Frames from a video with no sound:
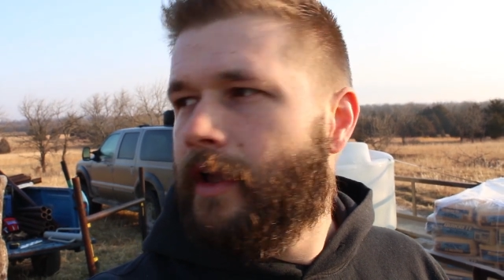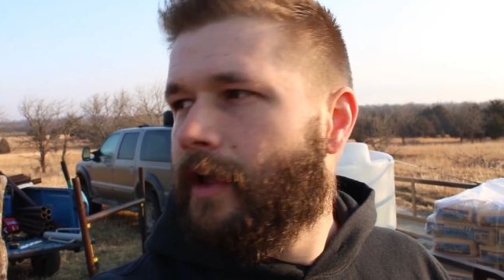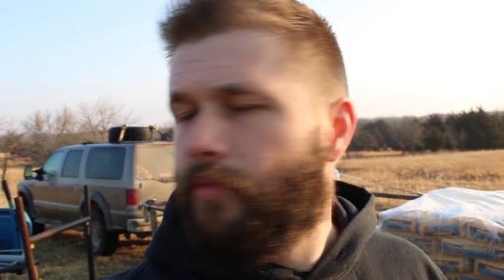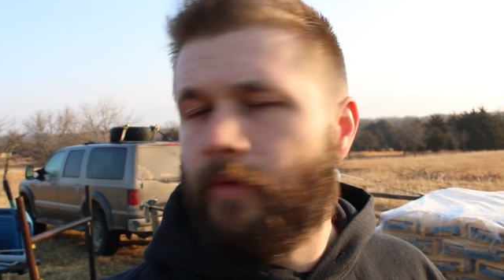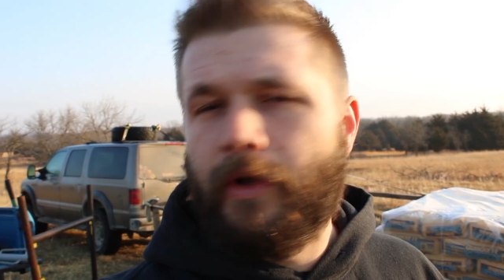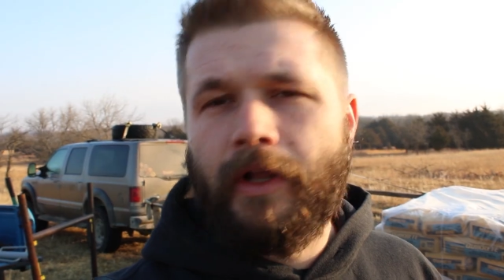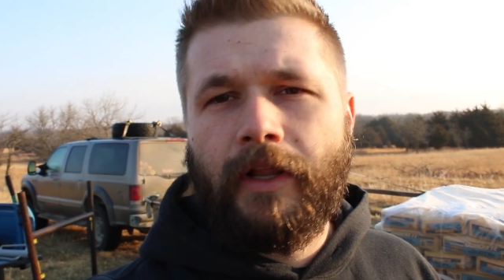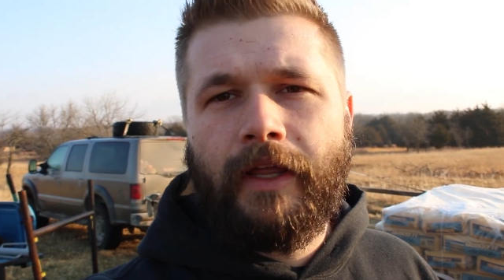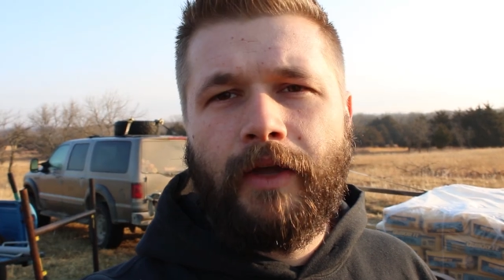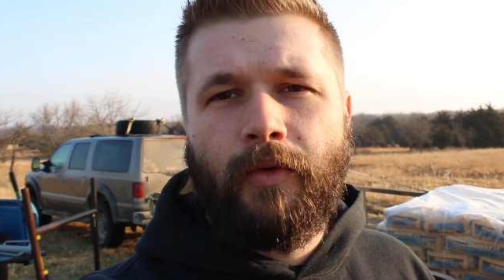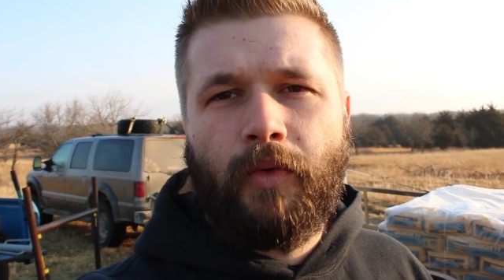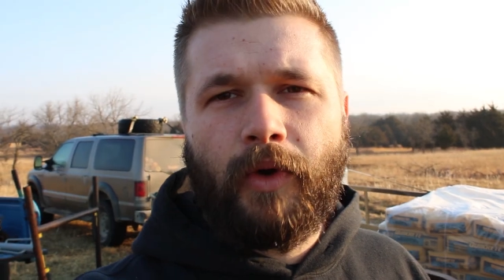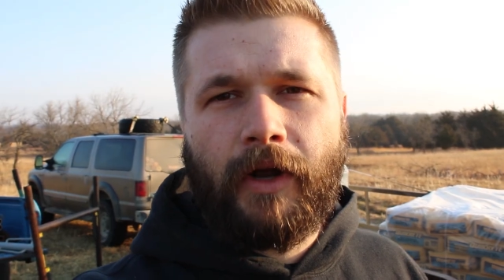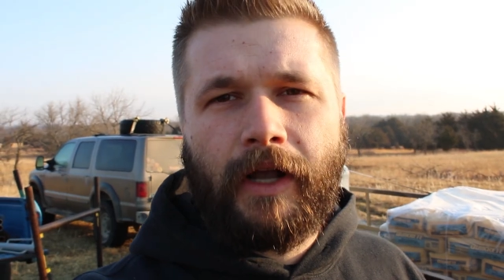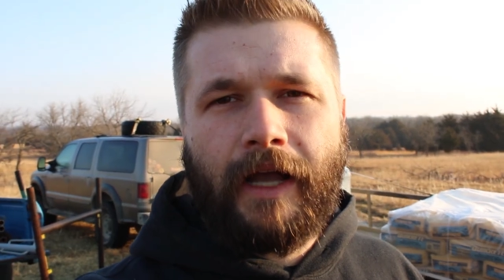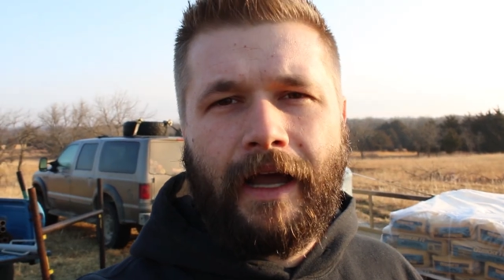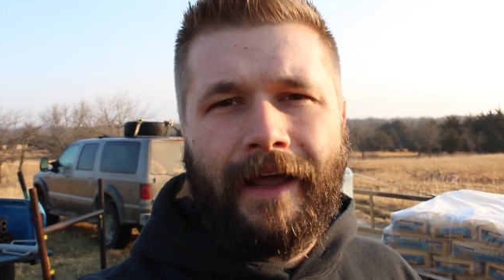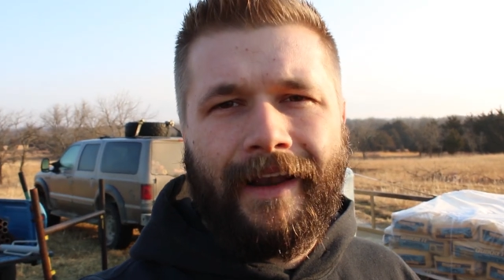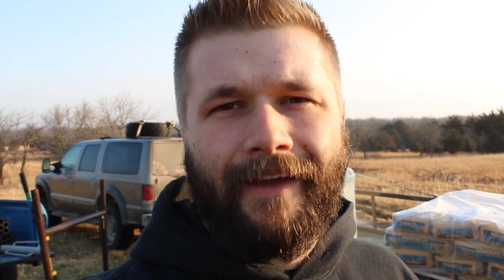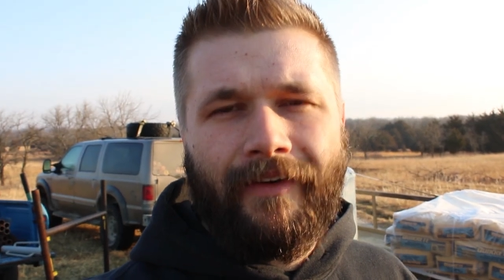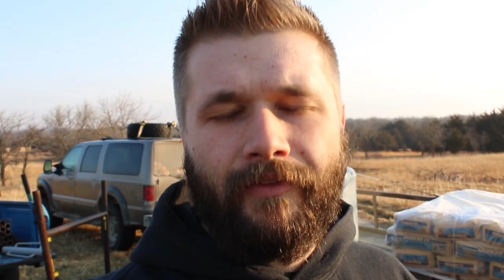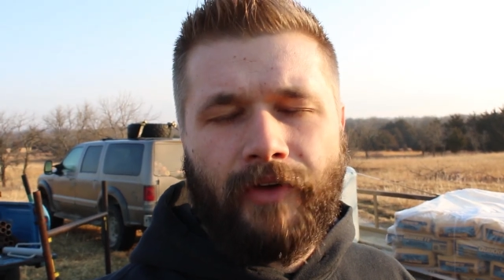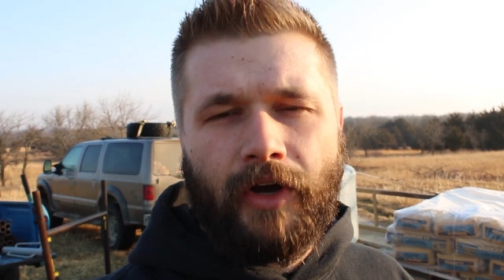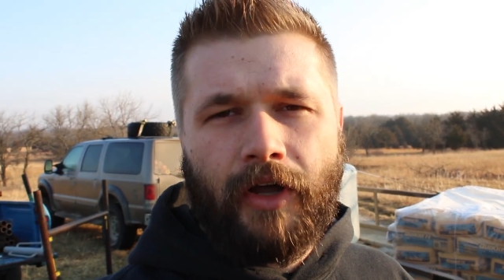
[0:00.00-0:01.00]
Really, we're
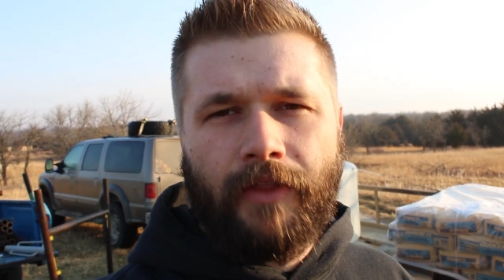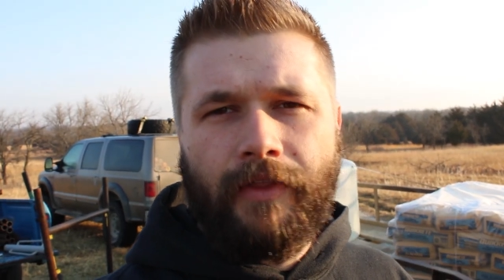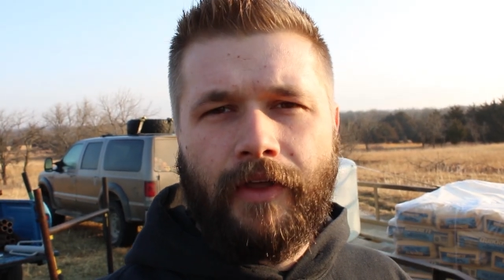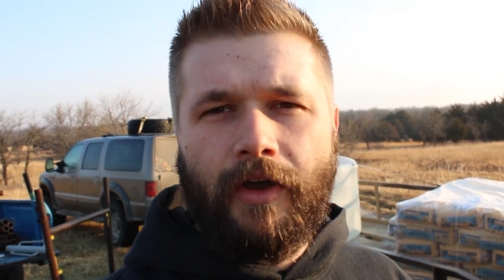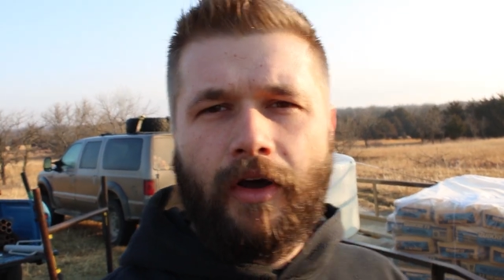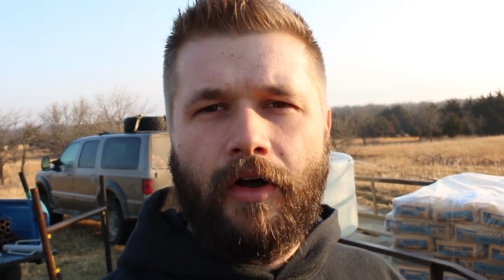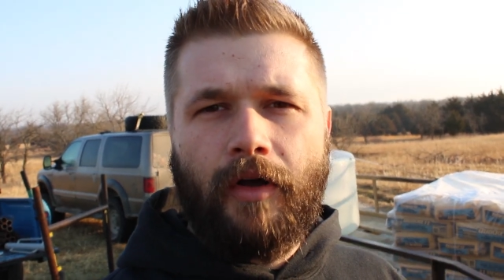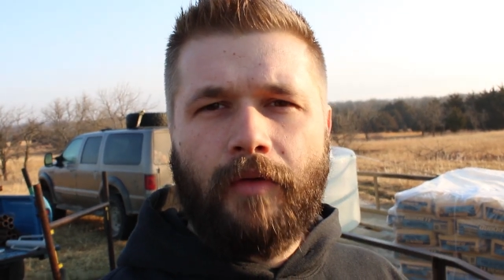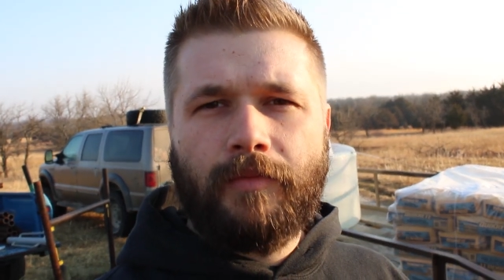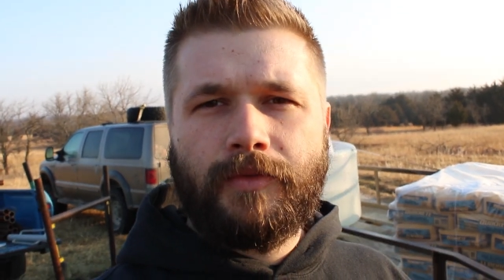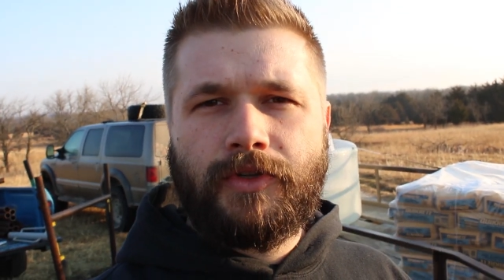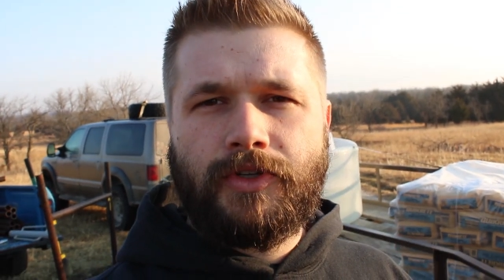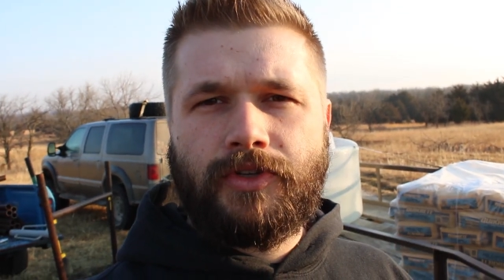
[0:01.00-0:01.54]
kind of on the home